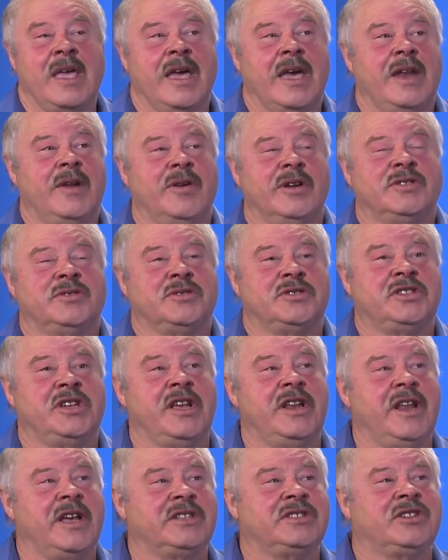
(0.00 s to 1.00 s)
Anyways, we'll see
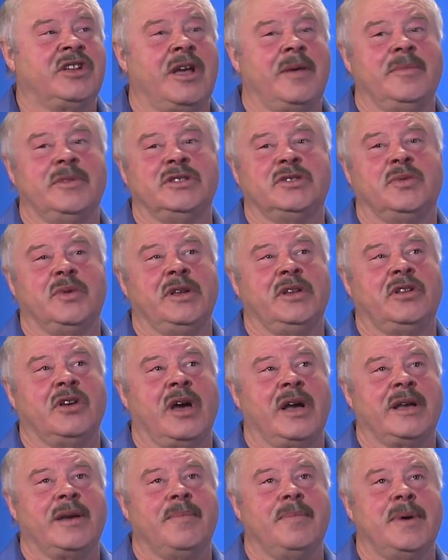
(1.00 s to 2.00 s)
you next time as we
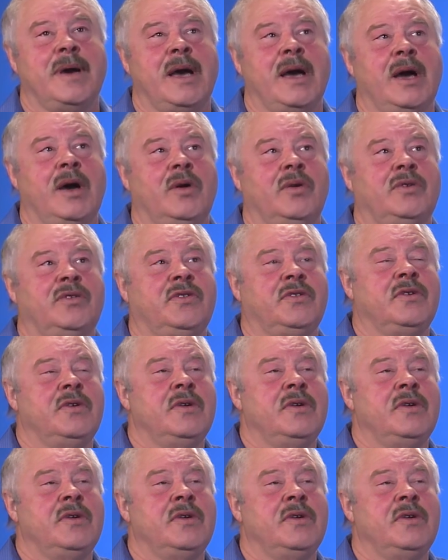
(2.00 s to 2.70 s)
talk about